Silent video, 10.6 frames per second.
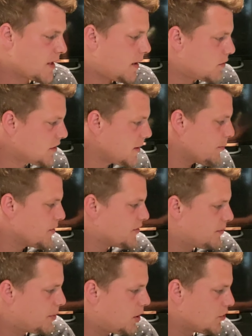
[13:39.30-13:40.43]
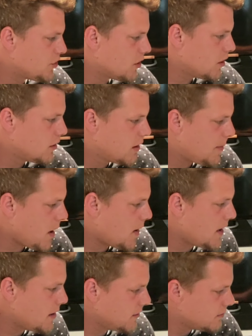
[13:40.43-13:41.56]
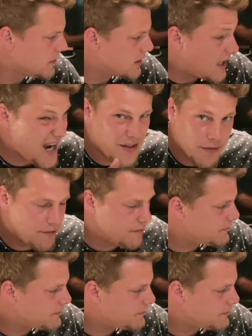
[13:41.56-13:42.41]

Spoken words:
I want to say Prince of Persia about it. Kind of.